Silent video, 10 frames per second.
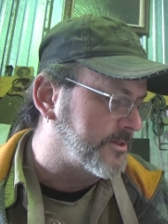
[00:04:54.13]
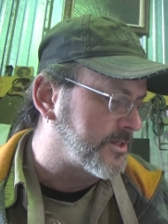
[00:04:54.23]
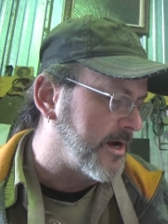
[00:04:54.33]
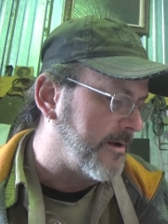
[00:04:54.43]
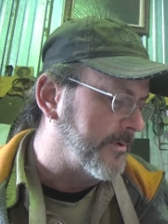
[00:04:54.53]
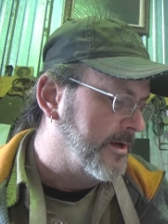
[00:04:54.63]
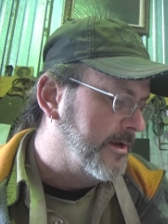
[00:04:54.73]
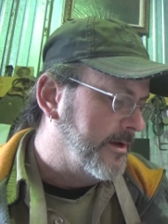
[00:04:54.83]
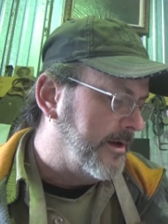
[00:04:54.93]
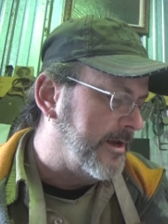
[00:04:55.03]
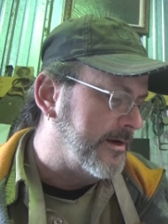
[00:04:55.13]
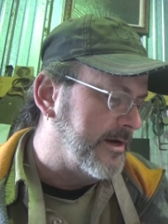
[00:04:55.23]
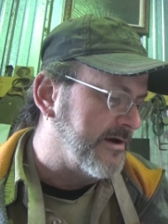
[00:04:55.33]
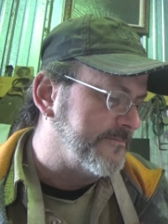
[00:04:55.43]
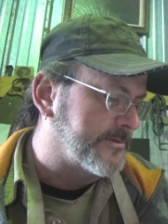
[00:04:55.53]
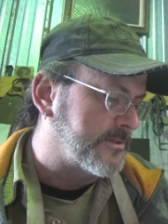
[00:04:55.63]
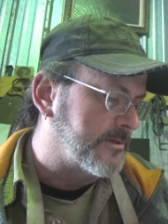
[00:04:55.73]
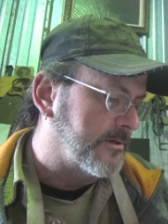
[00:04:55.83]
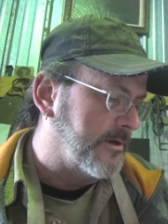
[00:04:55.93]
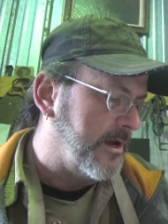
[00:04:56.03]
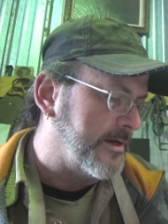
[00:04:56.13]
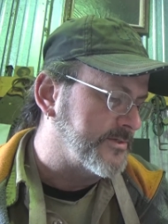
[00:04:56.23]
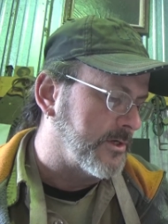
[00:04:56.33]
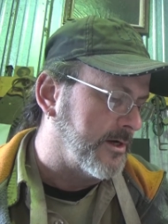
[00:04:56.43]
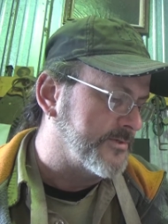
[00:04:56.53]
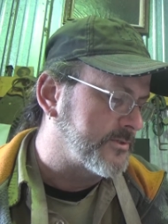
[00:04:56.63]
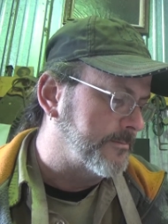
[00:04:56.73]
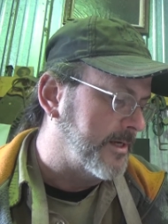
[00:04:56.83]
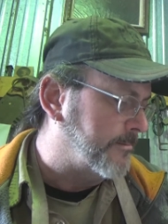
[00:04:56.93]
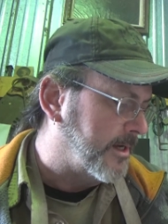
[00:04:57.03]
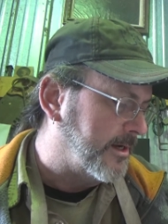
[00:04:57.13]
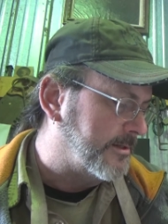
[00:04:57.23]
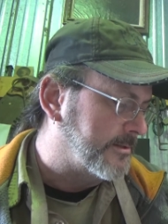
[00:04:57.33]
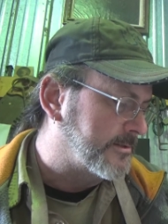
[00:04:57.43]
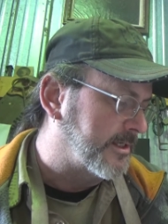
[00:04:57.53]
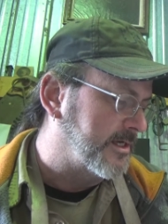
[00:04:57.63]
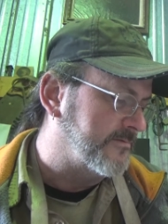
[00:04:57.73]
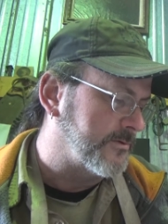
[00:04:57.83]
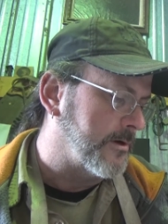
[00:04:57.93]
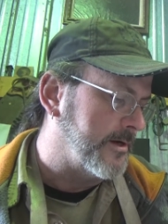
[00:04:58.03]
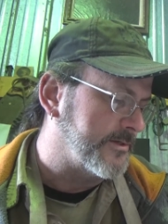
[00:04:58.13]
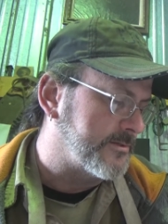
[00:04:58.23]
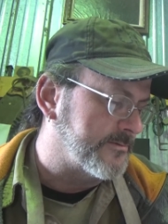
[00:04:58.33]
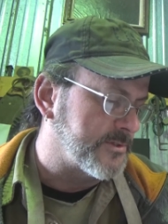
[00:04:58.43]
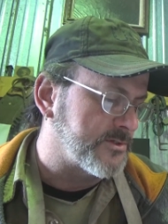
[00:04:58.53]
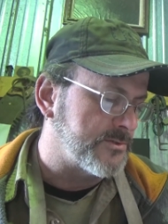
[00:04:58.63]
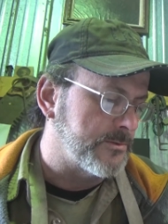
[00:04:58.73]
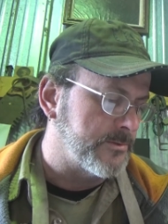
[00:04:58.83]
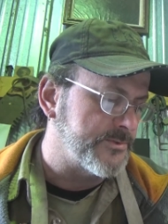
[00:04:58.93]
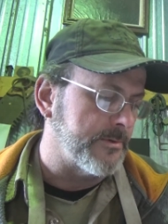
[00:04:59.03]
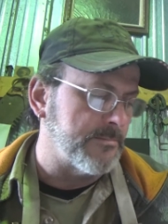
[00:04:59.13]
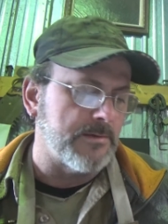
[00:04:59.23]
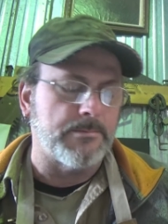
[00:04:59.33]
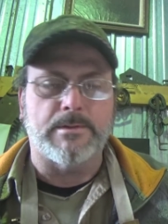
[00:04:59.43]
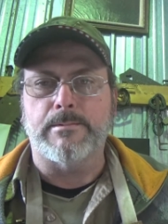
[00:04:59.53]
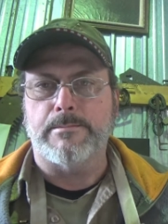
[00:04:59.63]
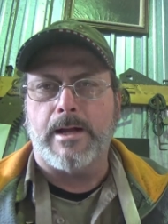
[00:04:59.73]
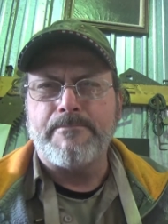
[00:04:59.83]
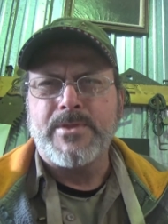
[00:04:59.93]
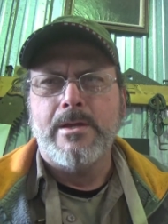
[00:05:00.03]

shop, and an effort has also been made to give drawings such tools, blah, blah, blah, blah, blah.